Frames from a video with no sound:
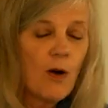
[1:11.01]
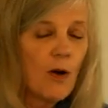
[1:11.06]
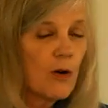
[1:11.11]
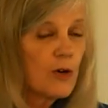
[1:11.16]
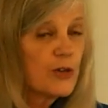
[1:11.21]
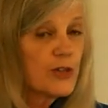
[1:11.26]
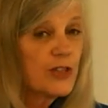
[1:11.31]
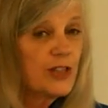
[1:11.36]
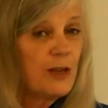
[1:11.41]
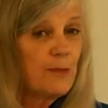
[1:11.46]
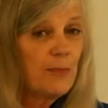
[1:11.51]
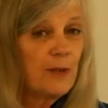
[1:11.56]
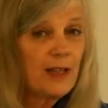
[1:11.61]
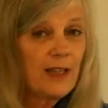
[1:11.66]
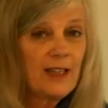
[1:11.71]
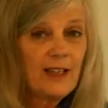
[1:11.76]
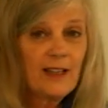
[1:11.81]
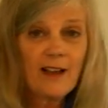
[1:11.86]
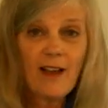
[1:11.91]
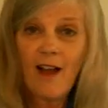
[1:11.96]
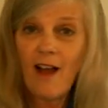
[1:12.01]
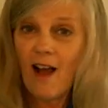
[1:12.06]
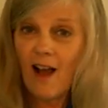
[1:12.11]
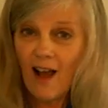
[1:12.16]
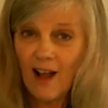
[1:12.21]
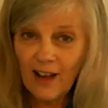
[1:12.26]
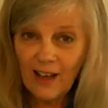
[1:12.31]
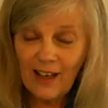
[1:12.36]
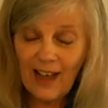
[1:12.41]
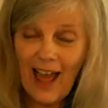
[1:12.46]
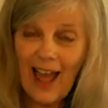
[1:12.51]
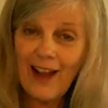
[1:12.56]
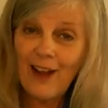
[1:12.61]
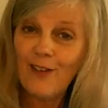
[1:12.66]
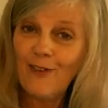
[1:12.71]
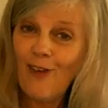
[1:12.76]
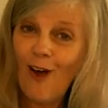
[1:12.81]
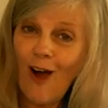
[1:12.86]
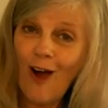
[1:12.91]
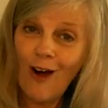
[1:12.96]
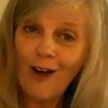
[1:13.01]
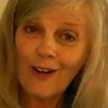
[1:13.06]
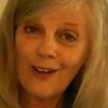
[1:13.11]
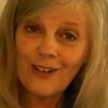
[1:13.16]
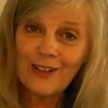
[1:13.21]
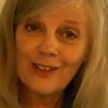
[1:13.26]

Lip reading: or simply a lack of heart.